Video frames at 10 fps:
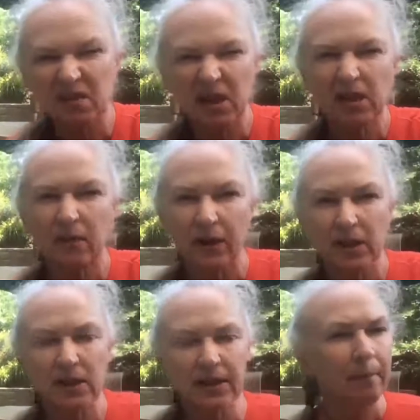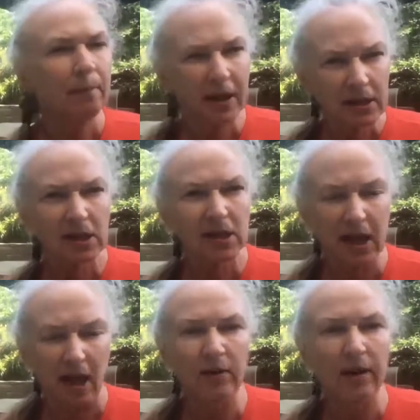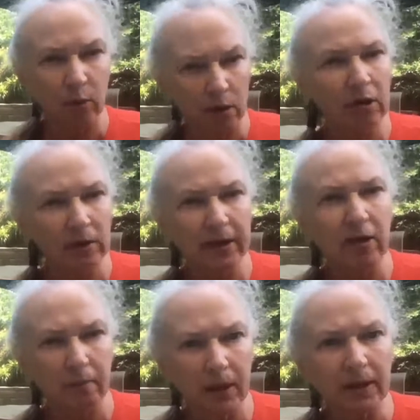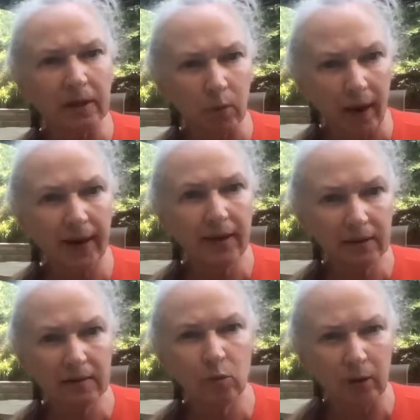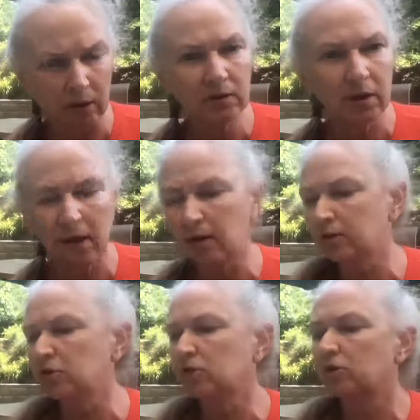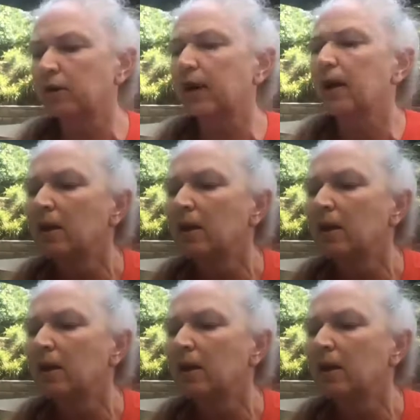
It's a fancy name. It makes us sound like we're earning our money, right? We earned our college degree.